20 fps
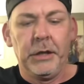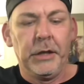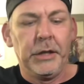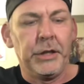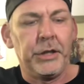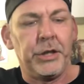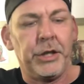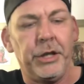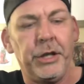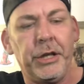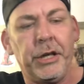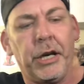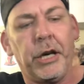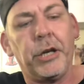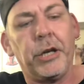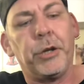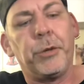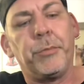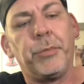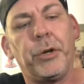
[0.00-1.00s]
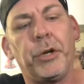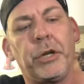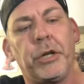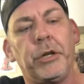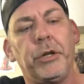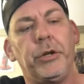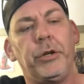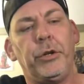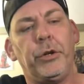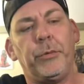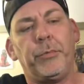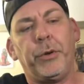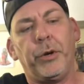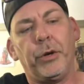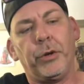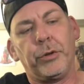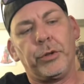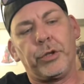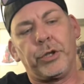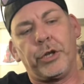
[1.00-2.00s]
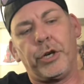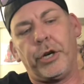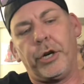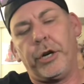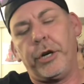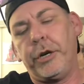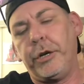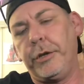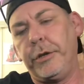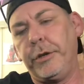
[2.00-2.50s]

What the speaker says: So you got your book, your poster,